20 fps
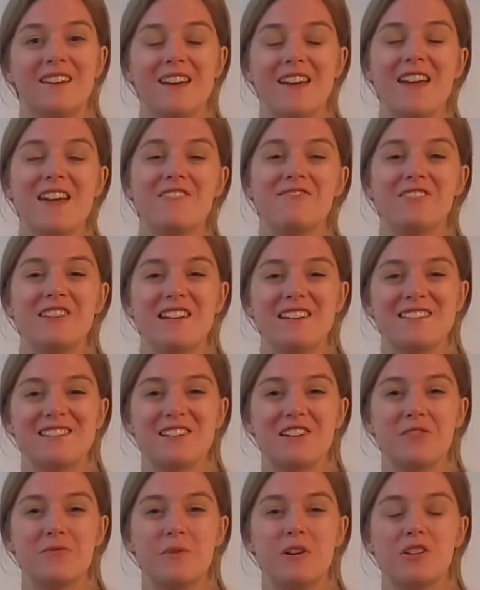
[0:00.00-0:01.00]
Hey
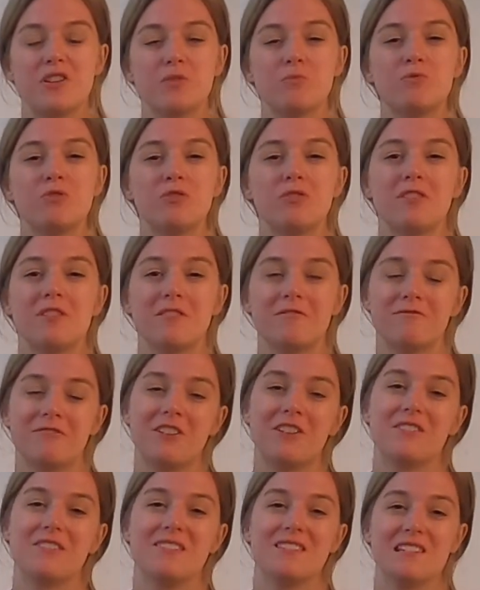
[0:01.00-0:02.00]
Vanessa, welcome to your
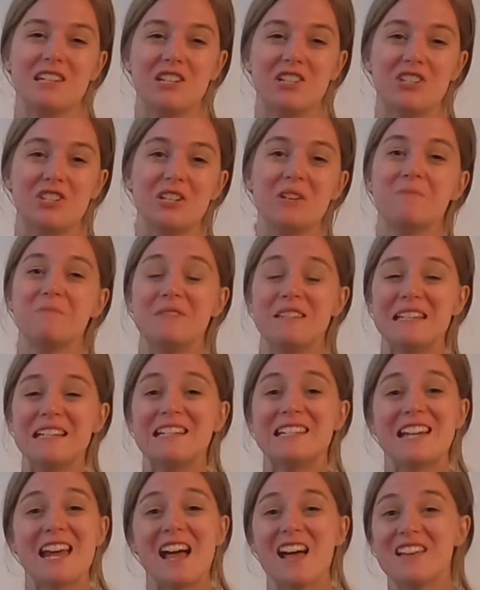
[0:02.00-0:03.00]
first
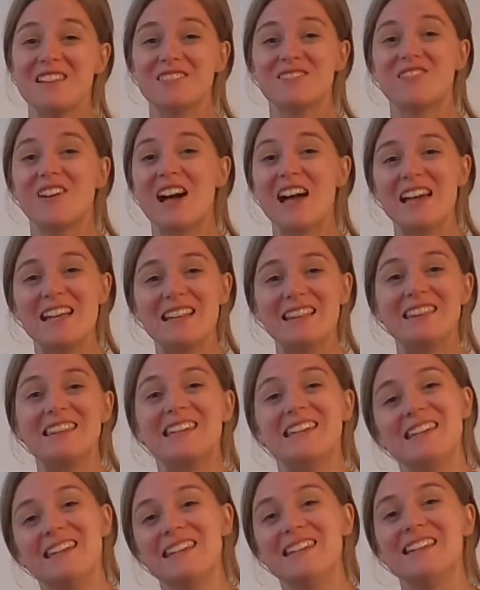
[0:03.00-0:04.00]
Gypsy Jazz
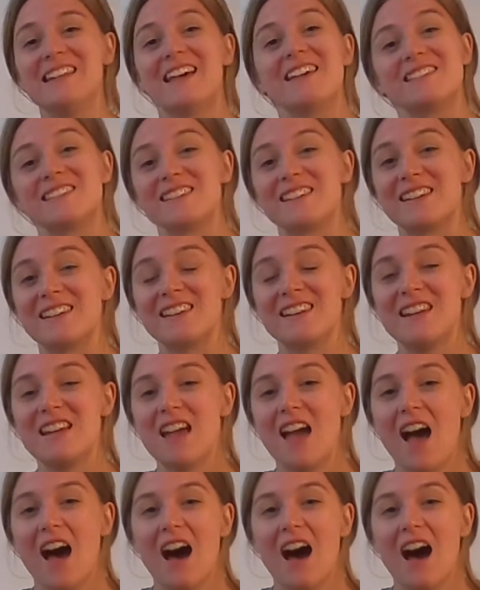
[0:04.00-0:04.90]
Violin lesson.